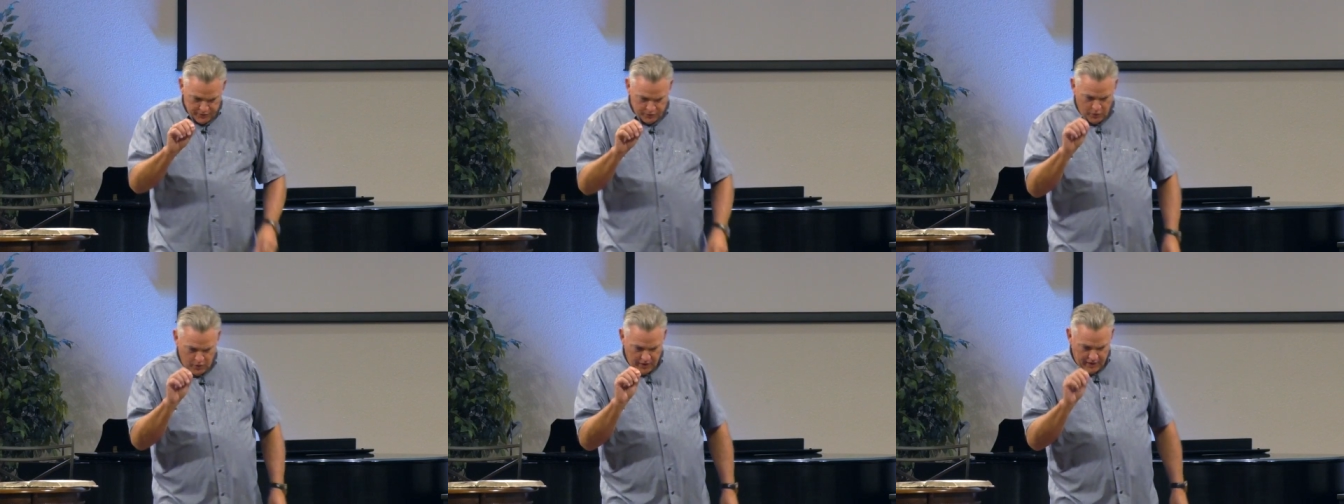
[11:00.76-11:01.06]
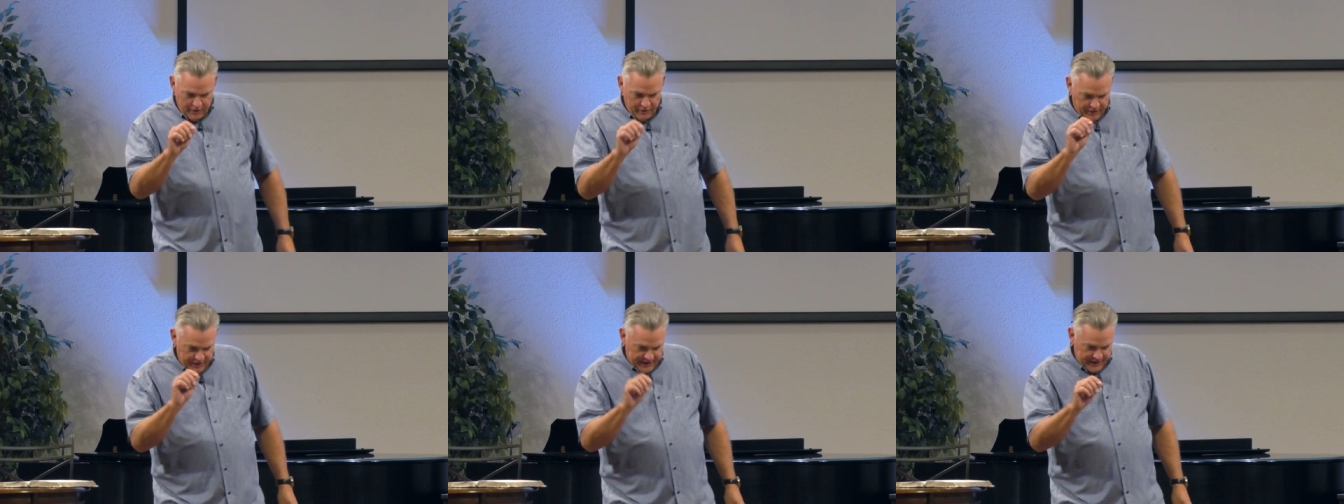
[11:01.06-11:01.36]
is where
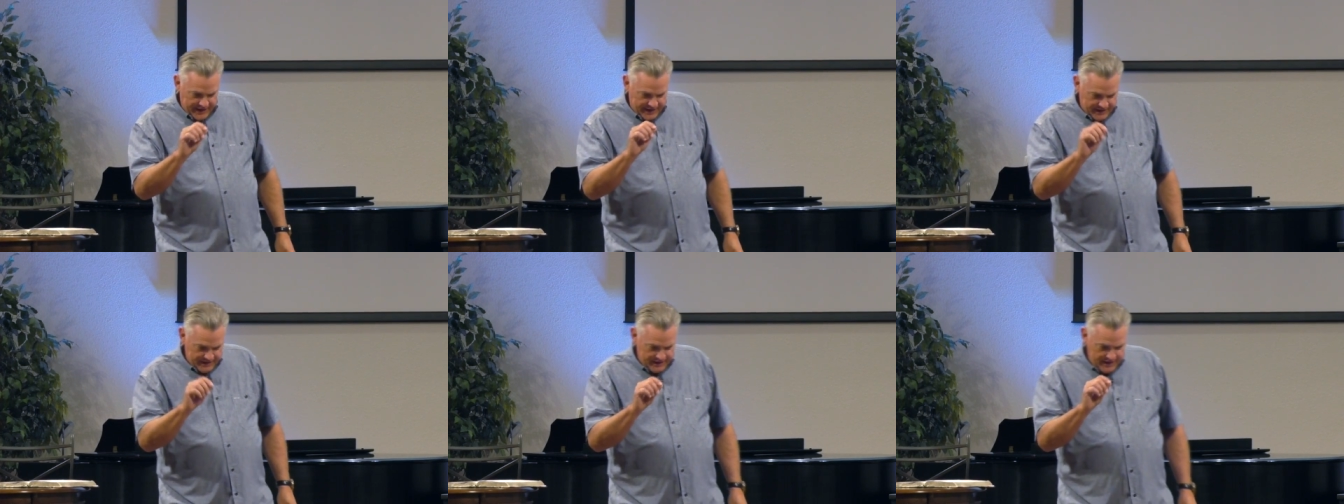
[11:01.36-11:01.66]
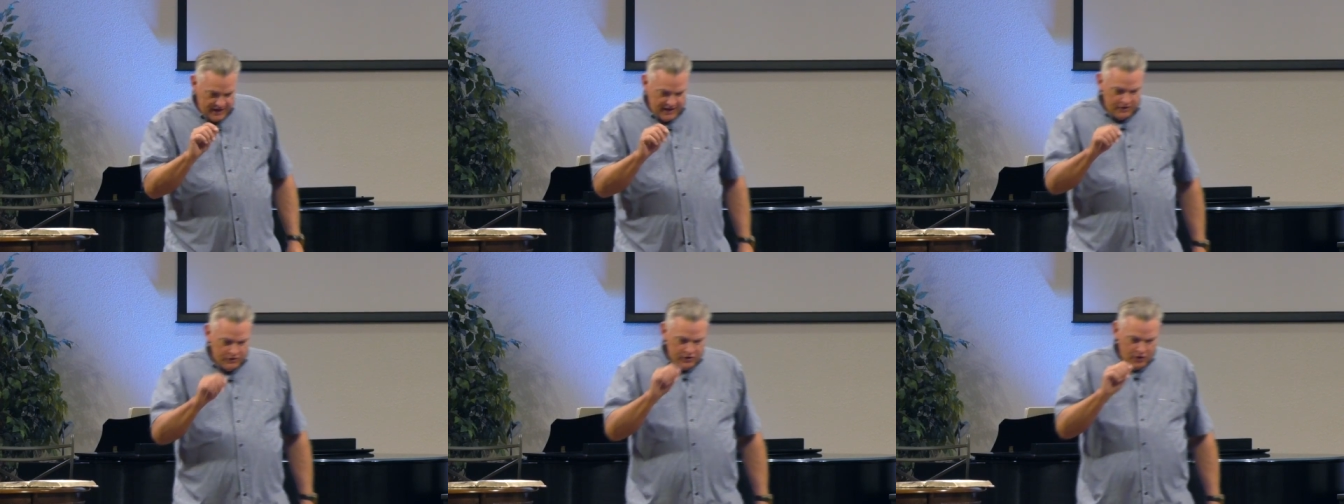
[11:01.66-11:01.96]
I want to
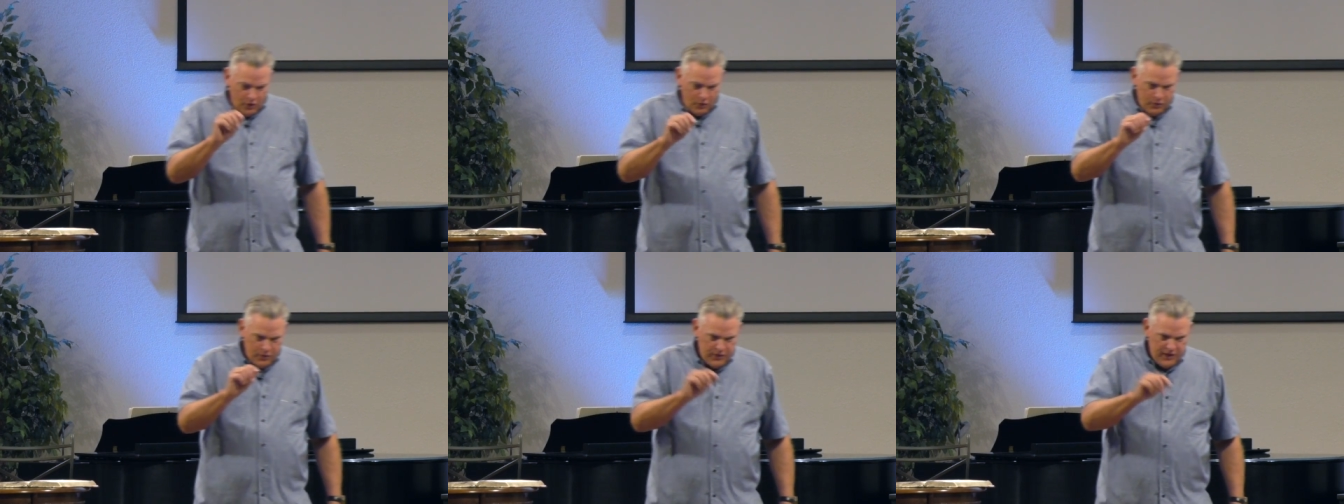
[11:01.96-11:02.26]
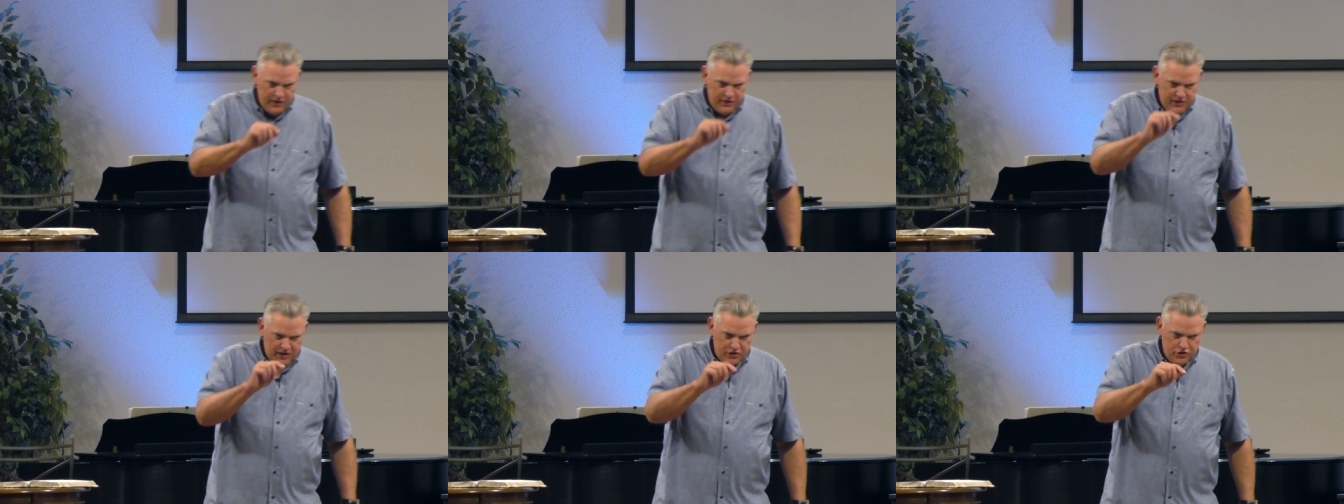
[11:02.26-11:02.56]
get. Don't
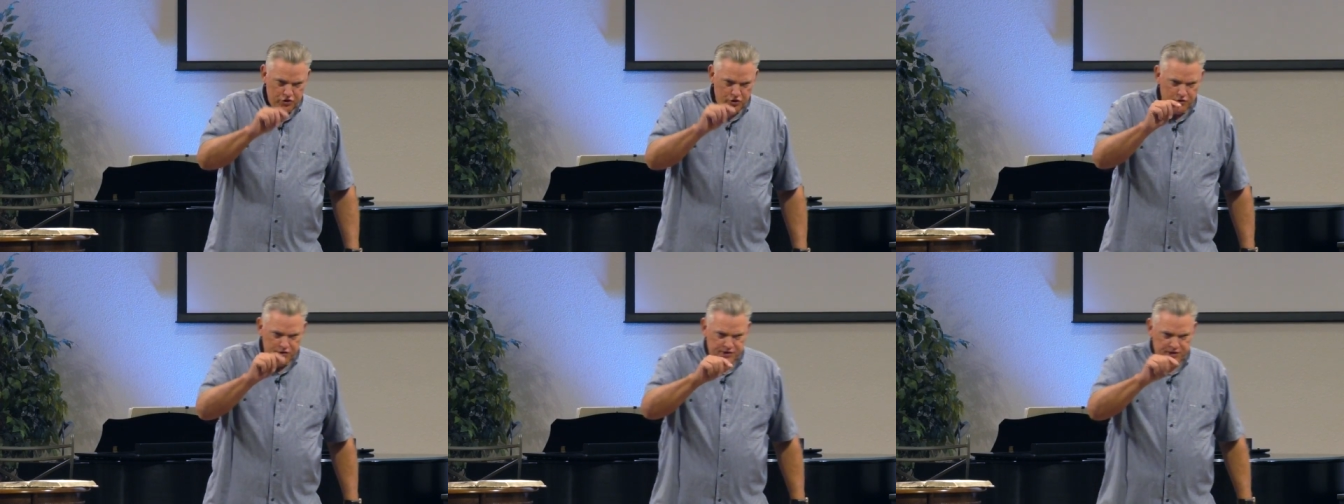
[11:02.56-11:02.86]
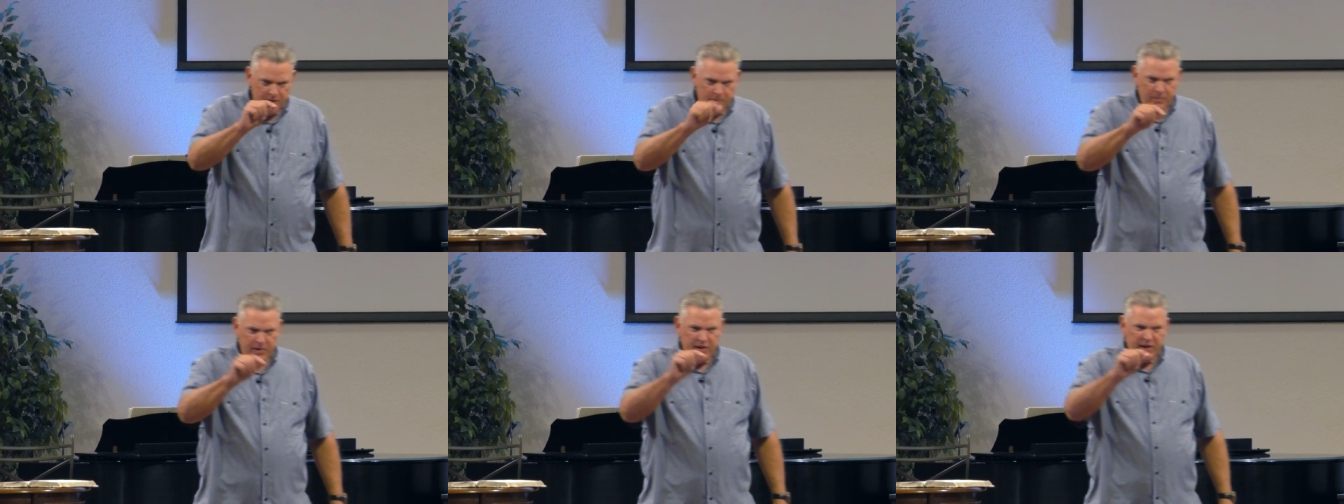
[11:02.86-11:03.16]
think that you're
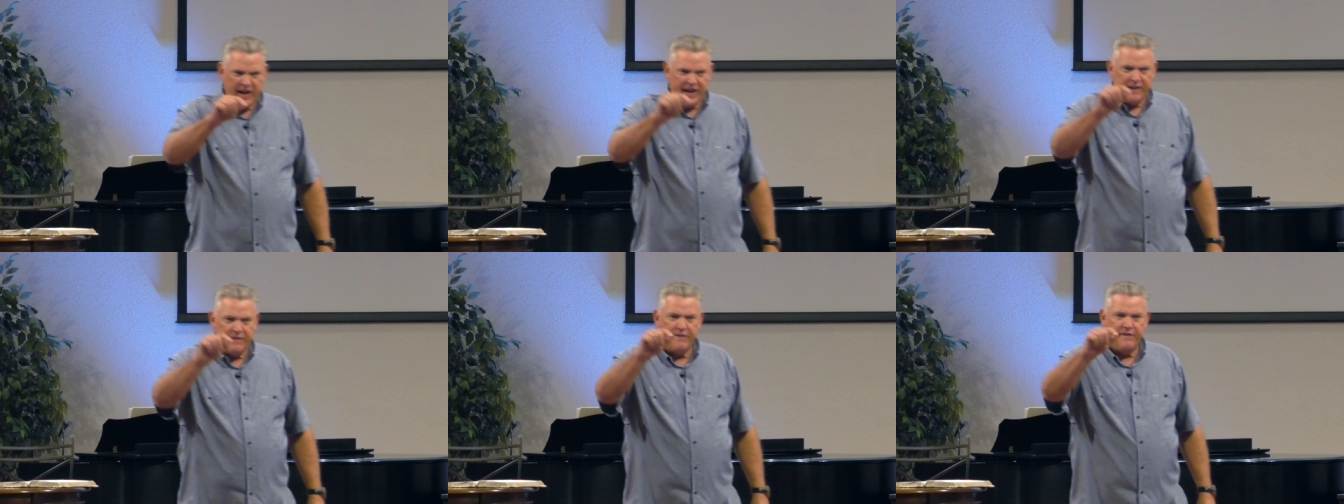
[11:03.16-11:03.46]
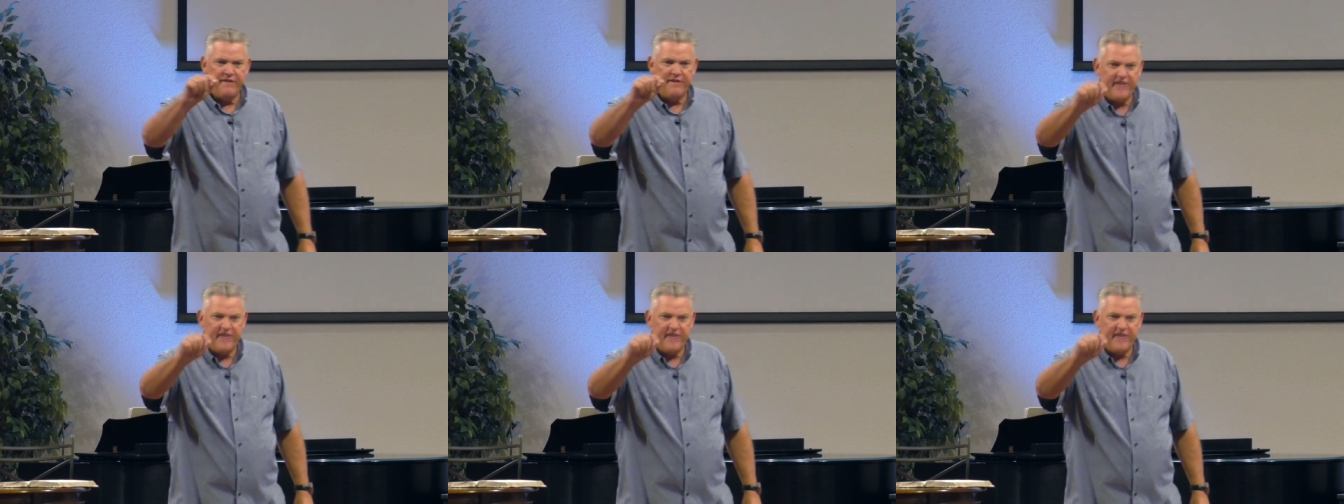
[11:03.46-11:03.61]
some kind of